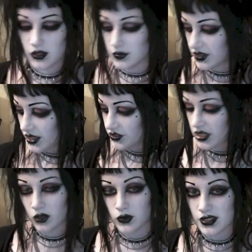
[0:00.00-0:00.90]
But that
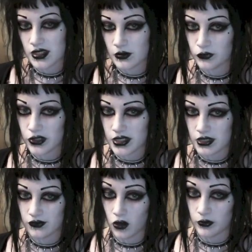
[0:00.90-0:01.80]
jacket was in some pretty
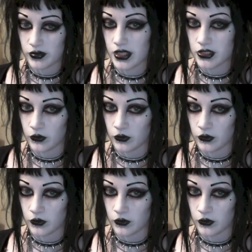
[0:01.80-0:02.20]
stiff competition